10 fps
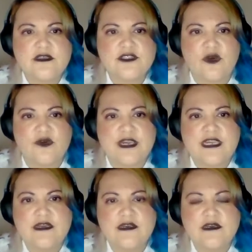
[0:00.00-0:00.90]

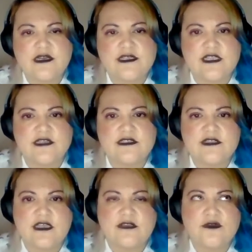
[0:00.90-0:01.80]
Sorry, I stuttered.
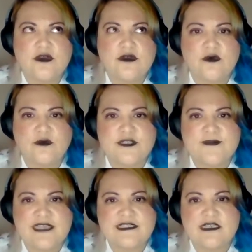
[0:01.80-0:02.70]
They're
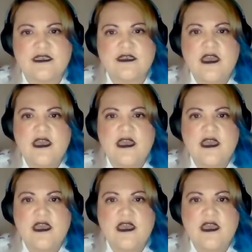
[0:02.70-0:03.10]
automatic.